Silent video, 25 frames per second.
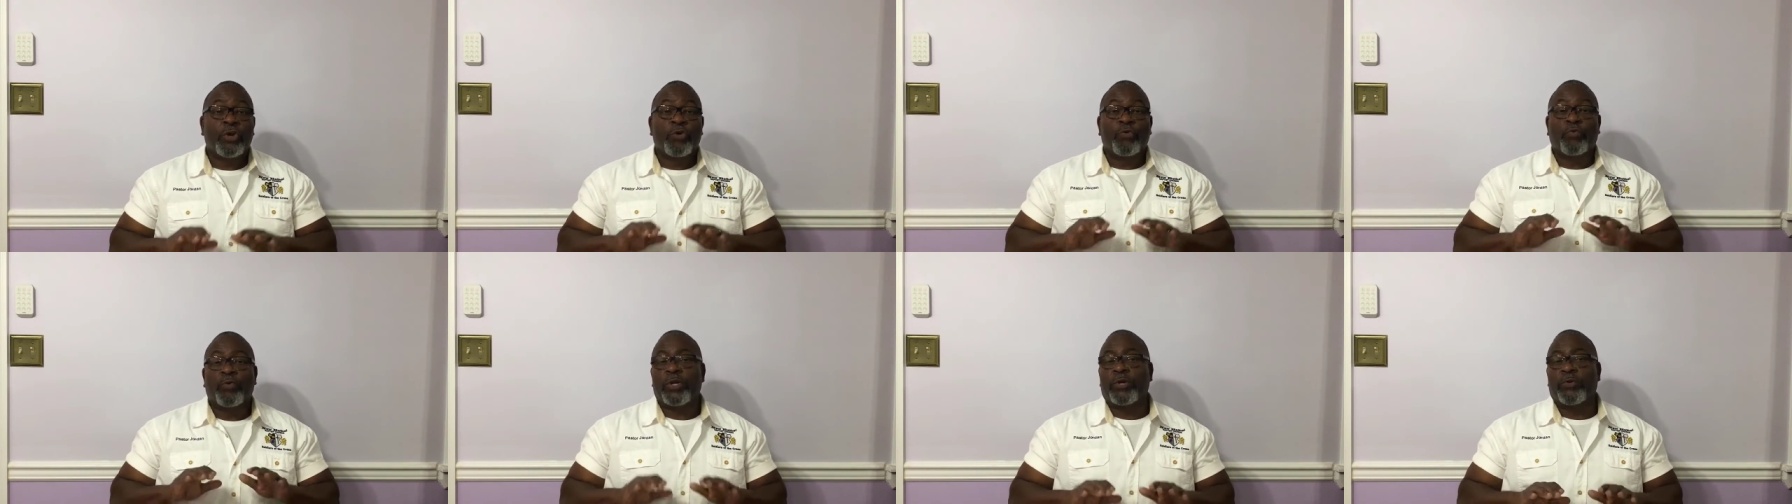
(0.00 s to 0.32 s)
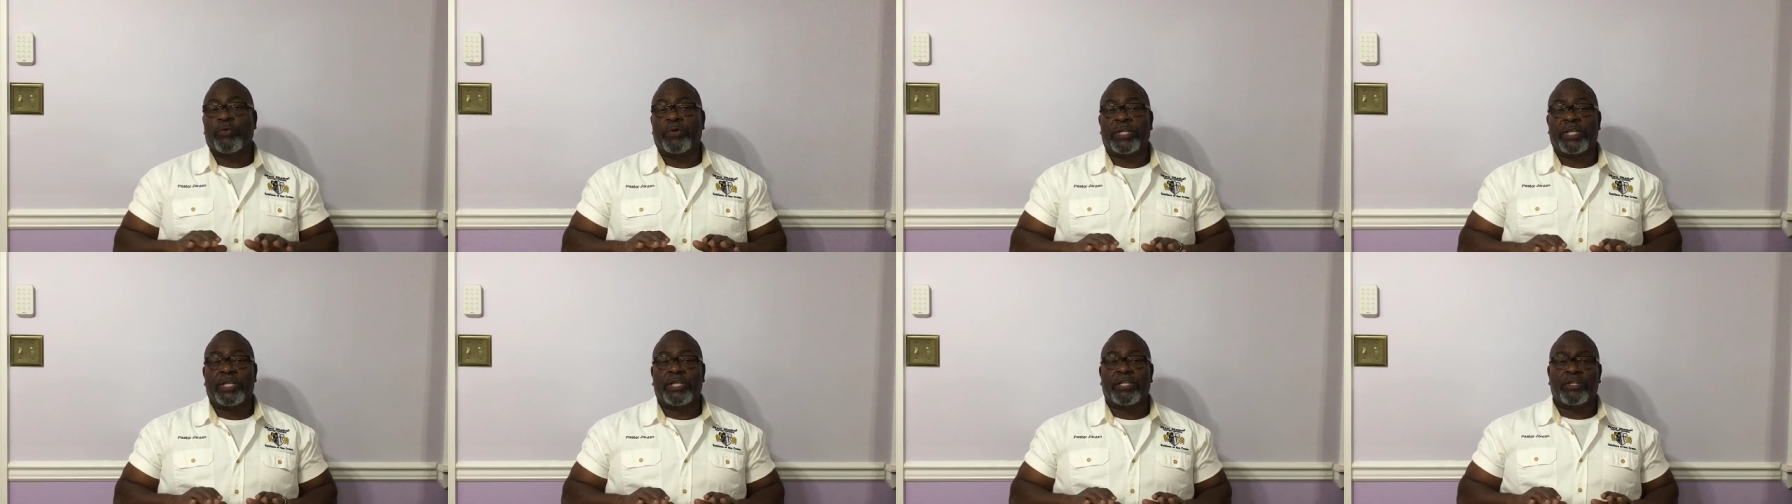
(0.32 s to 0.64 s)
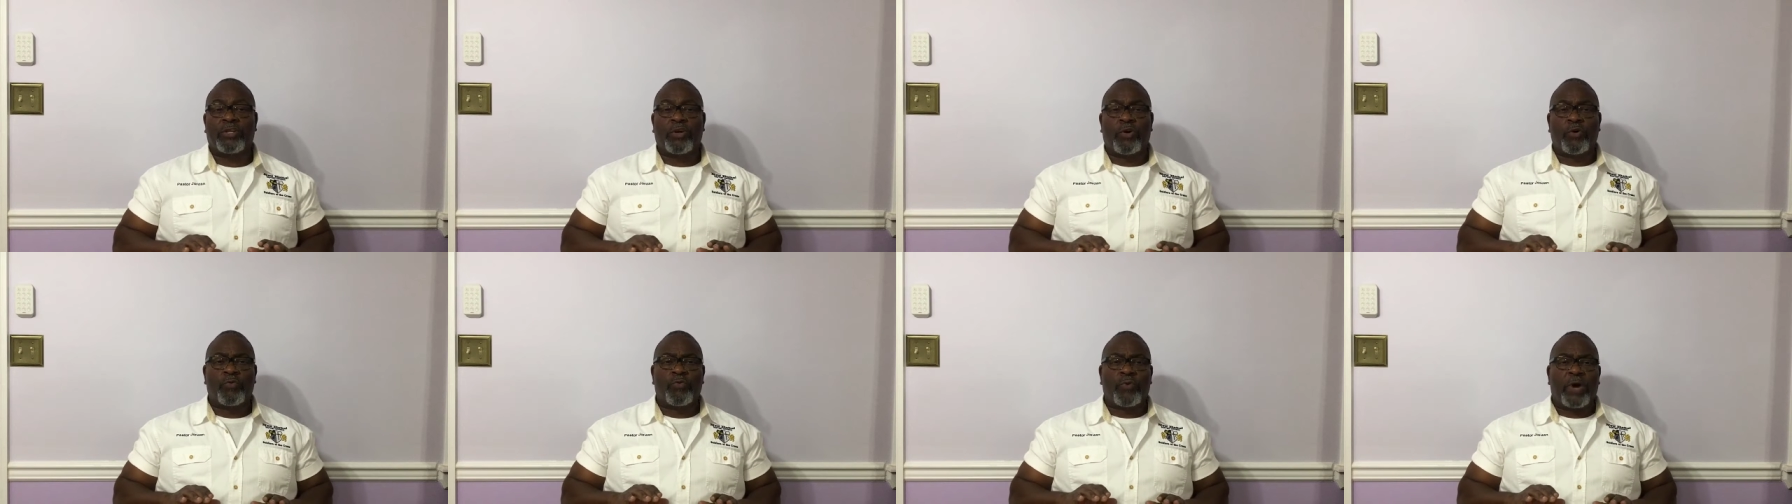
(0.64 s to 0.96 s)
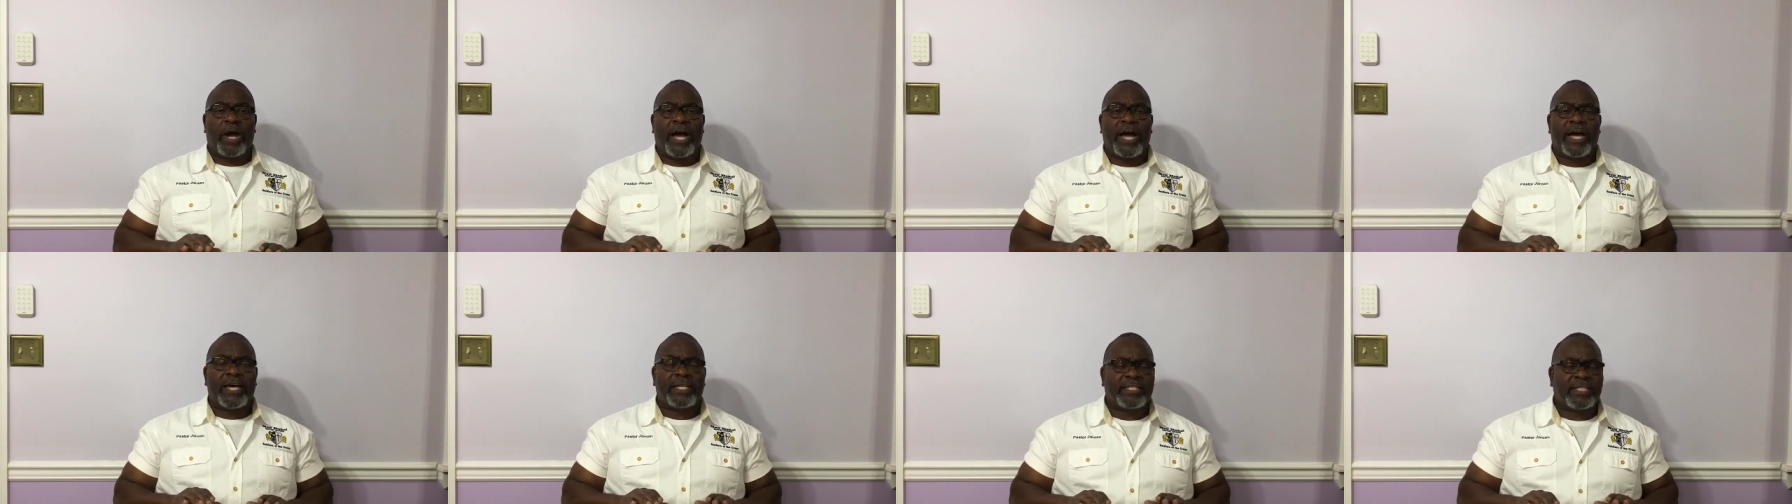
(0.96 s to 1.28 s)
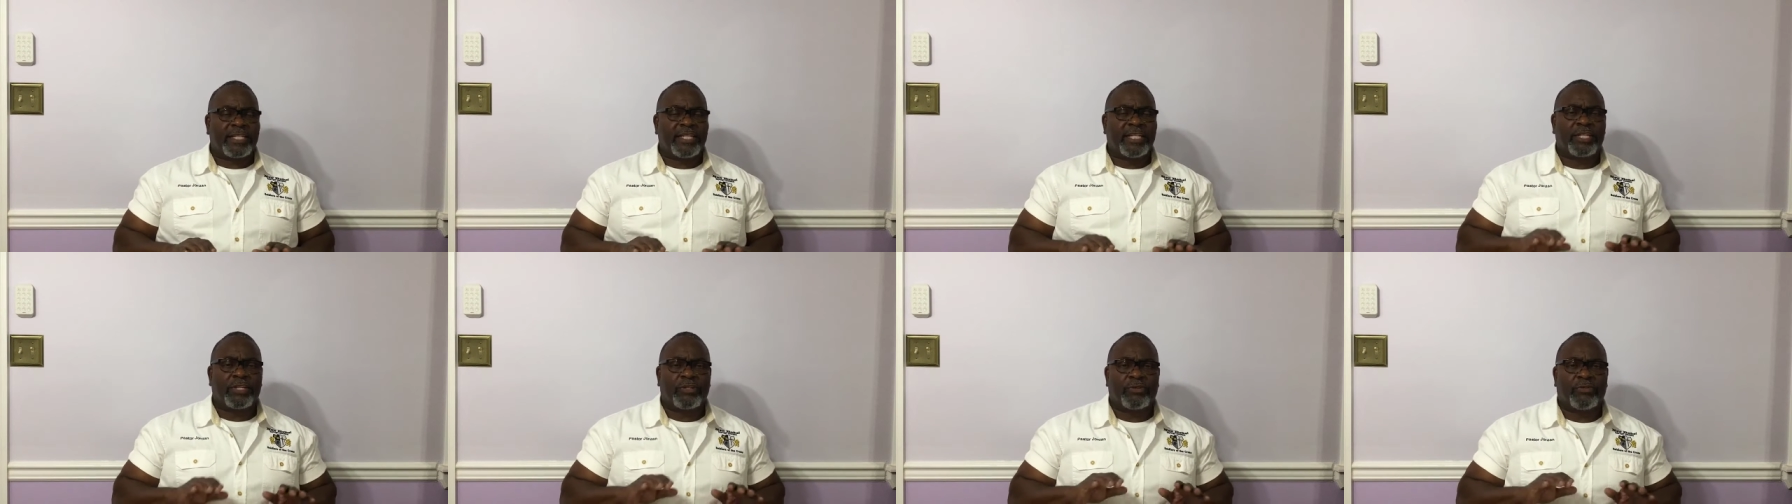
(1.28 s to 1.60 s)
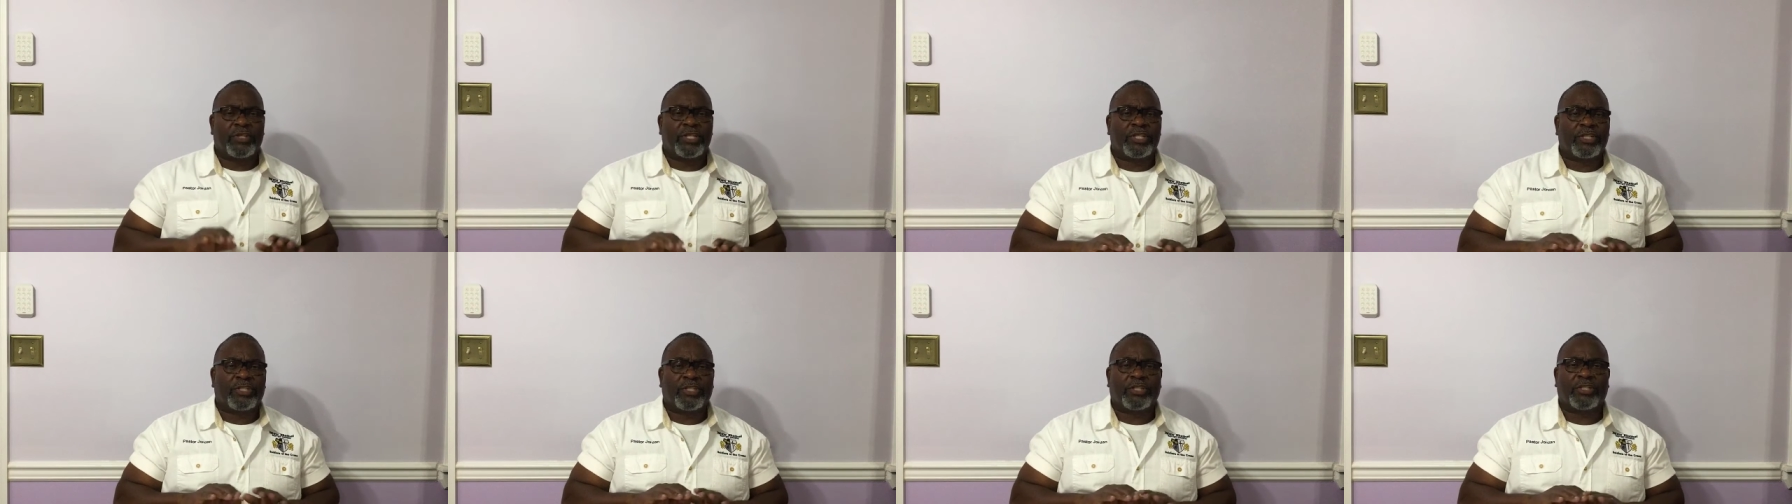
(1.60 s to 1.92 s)
we will in no wise enter
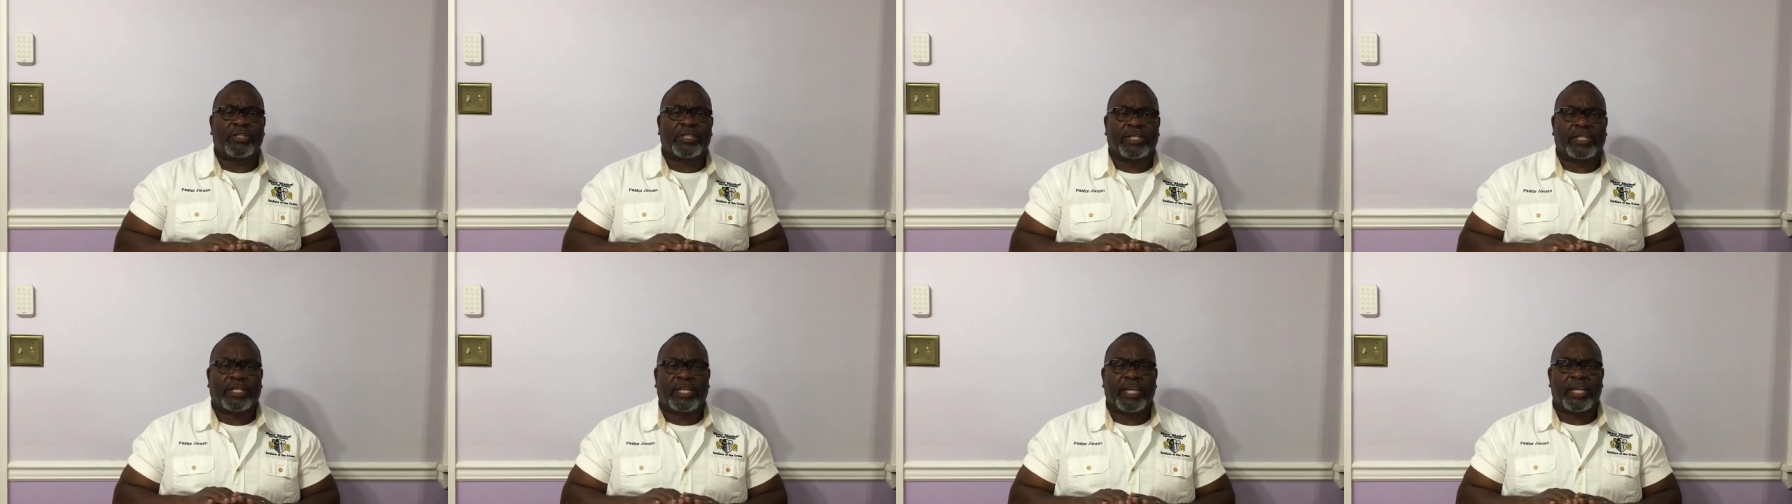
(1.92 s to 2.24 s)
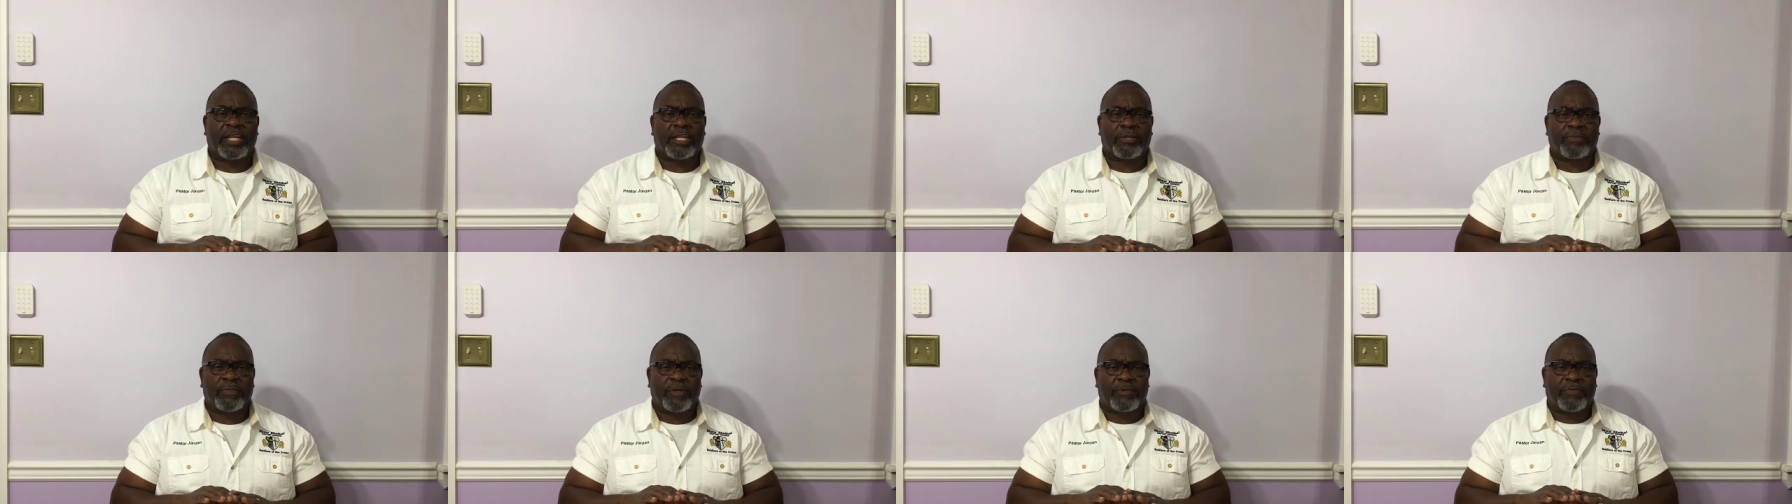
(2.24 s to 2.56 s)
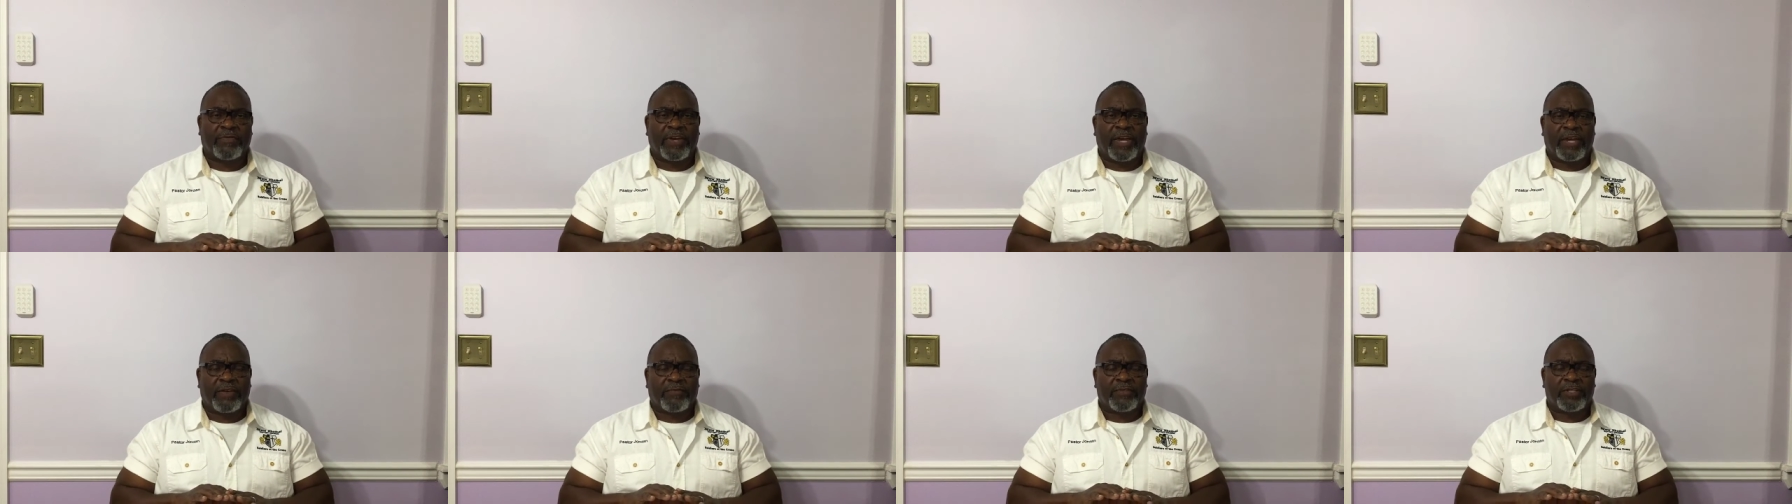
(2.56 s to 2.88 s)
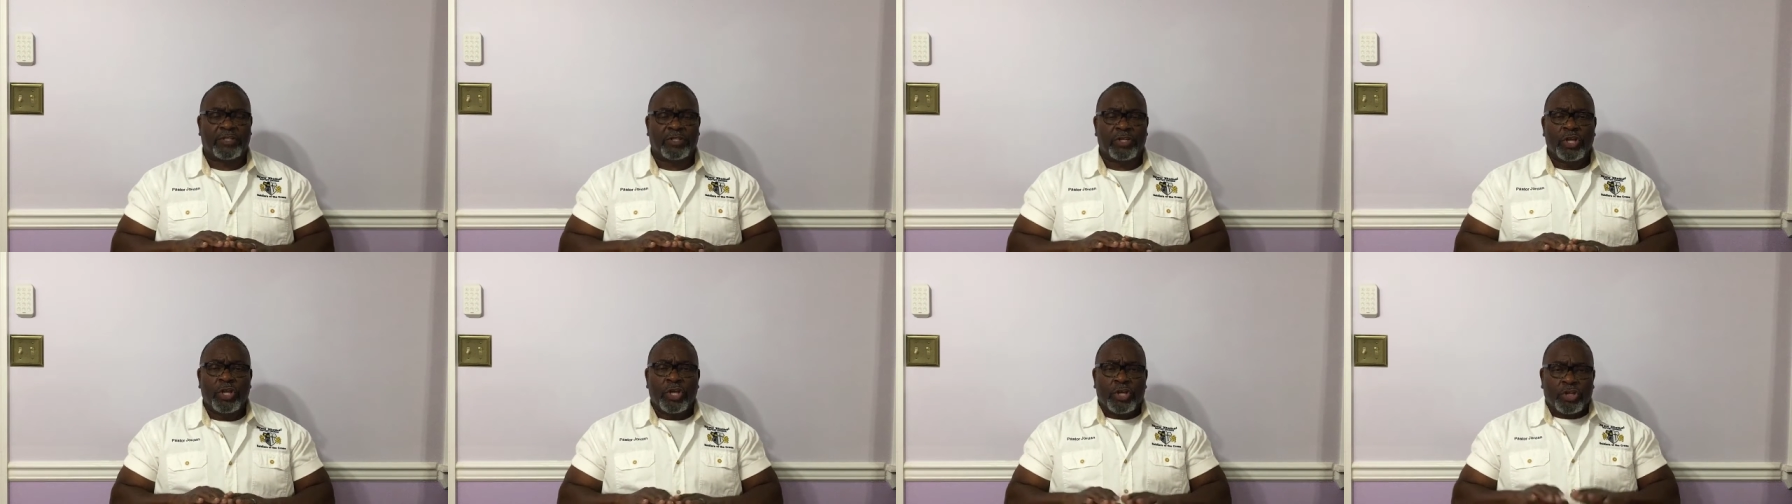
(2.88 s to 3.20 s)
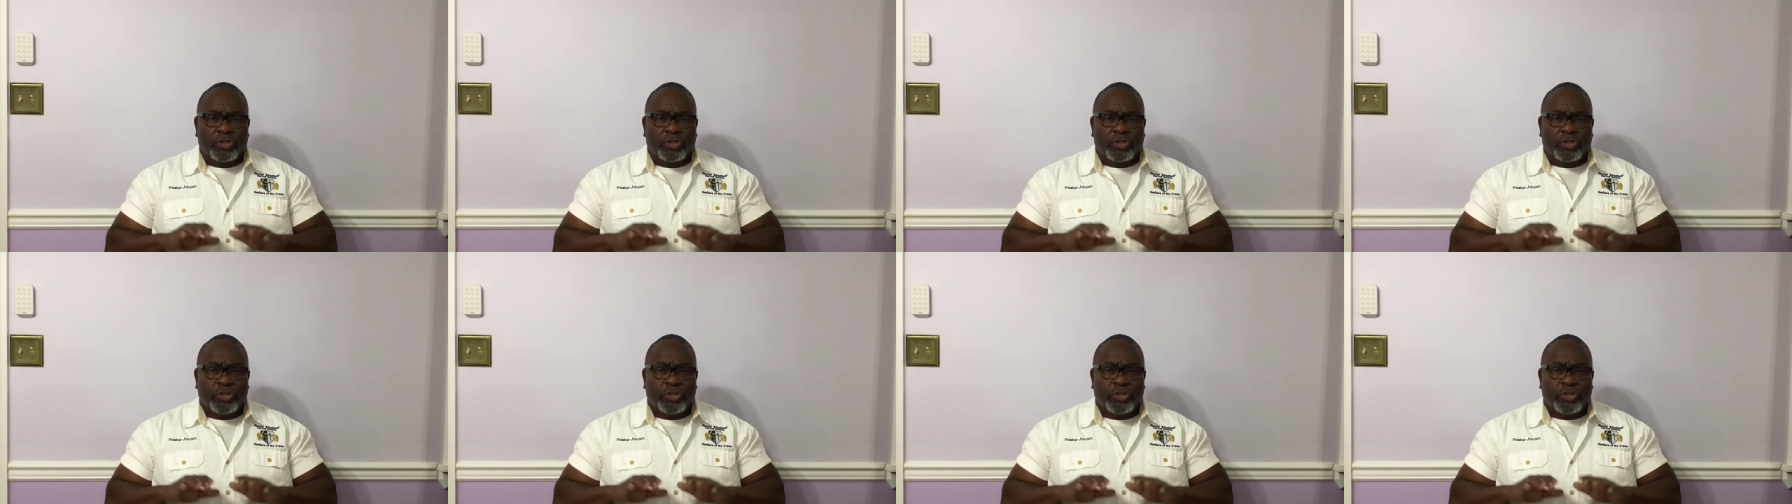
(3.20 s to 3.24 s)
into the kingdom of heaven.